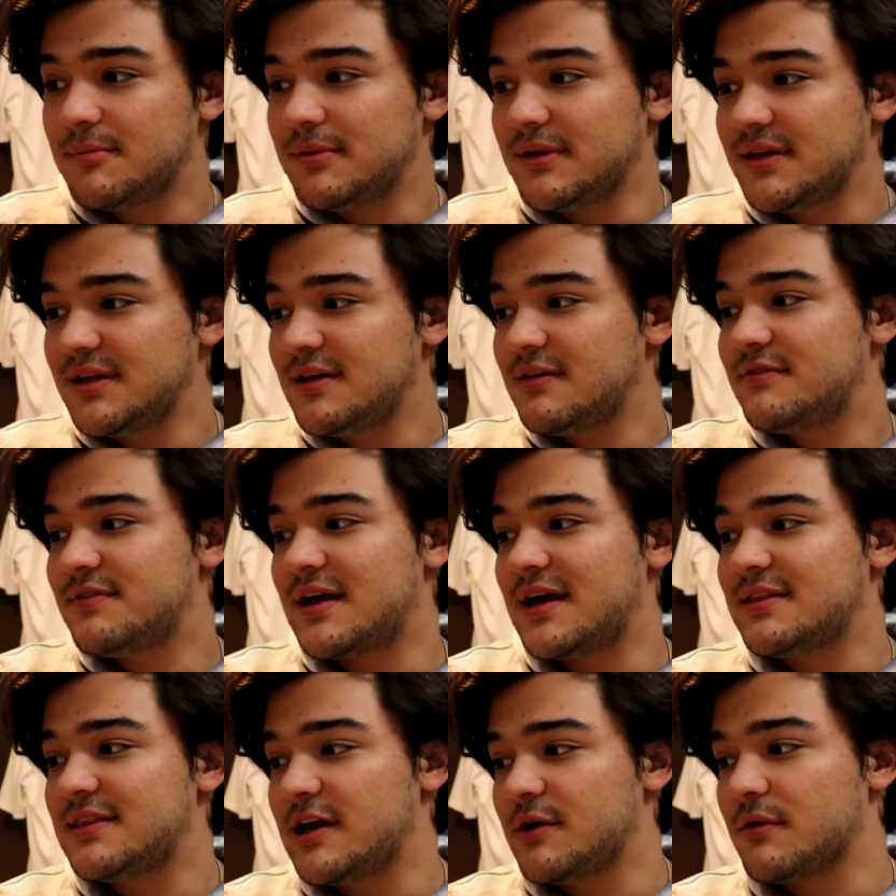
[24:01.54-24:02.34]
to believe
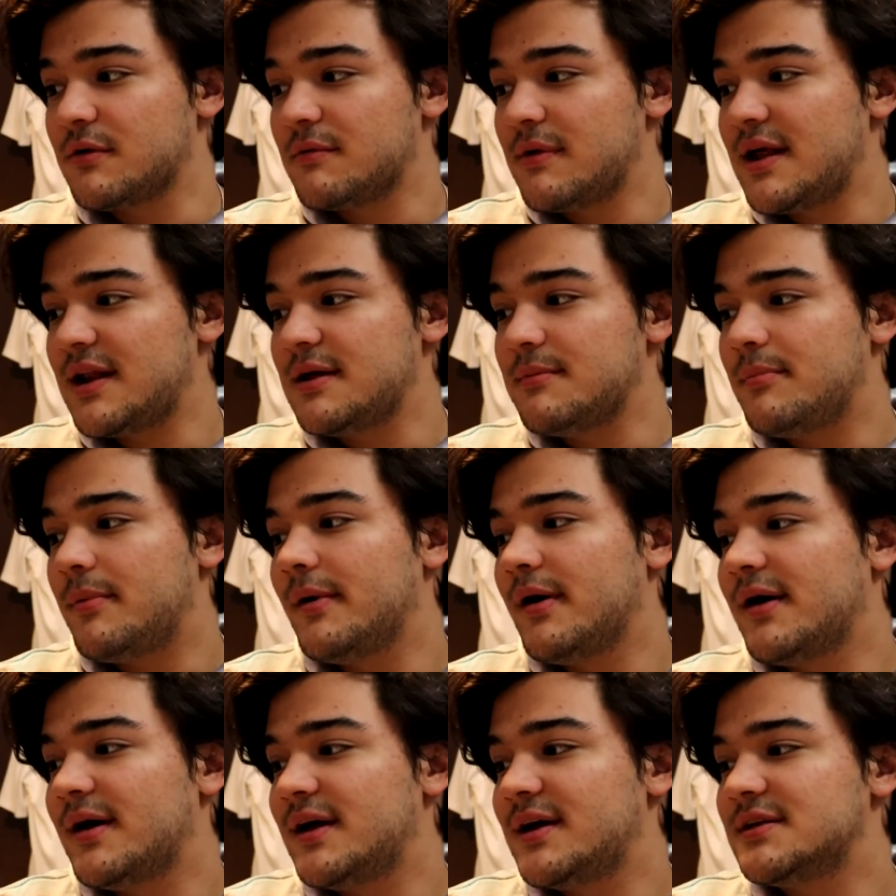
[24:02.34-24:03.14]
that they were ready,
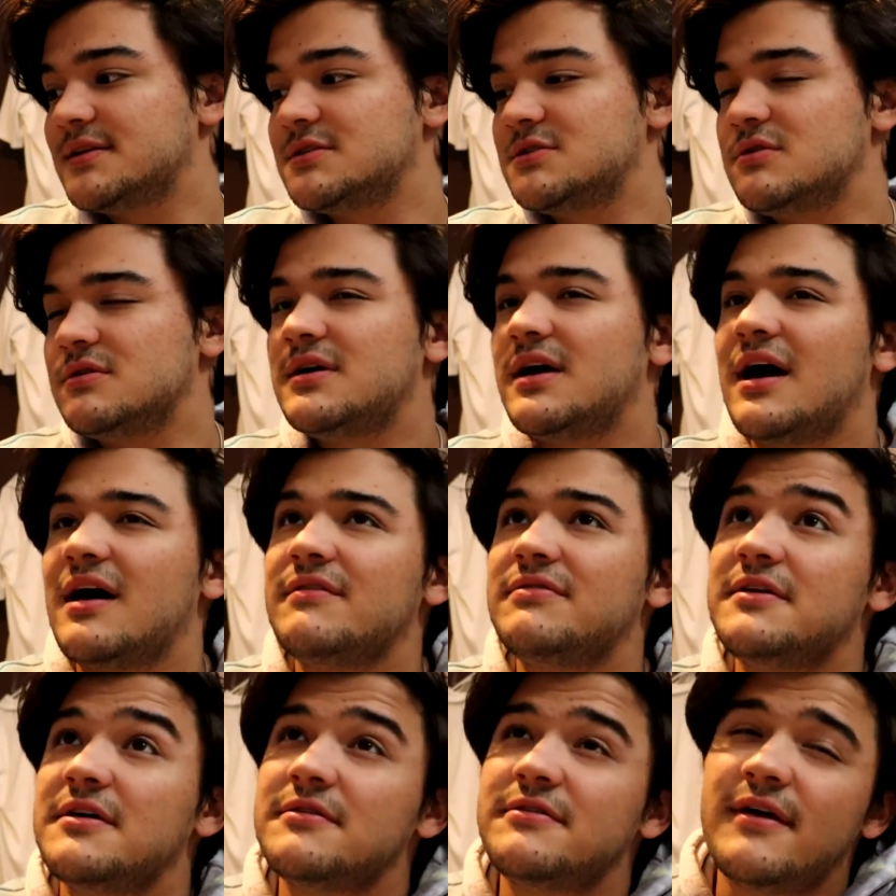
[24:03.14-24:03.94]
but do they
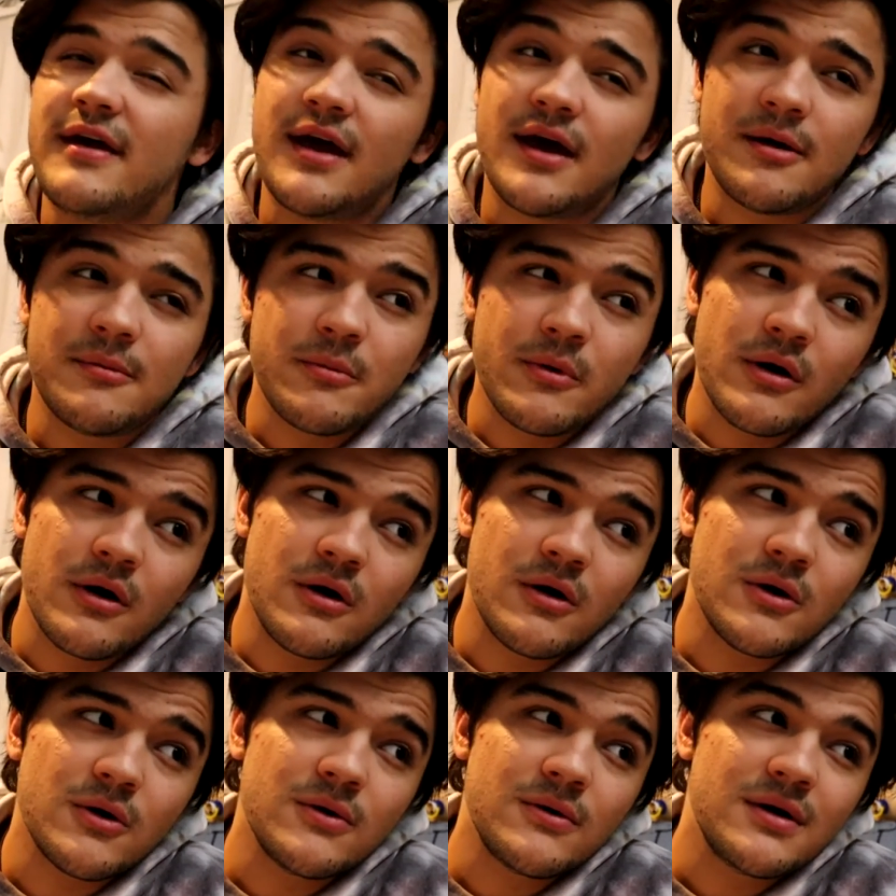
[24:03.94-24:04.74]
have enough
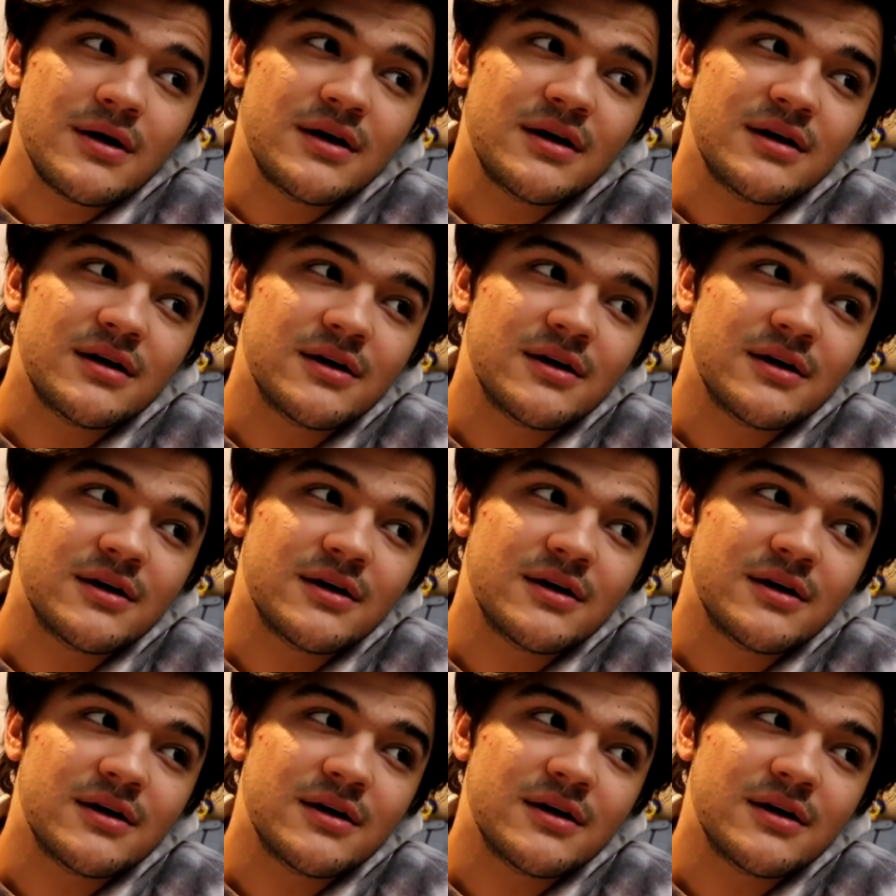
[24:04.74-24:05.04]
ammo?